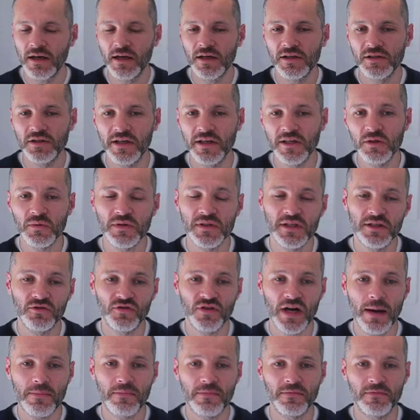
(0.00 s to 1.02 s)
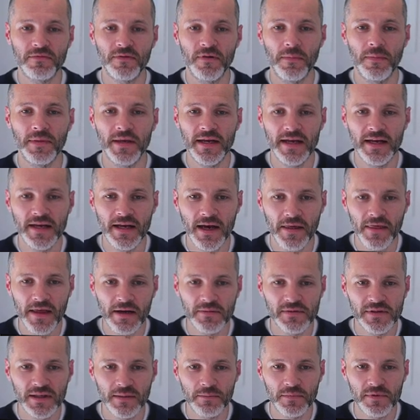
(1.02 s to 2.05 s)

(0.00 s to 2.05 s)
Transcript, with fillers: So this was a drop from the, I think it was the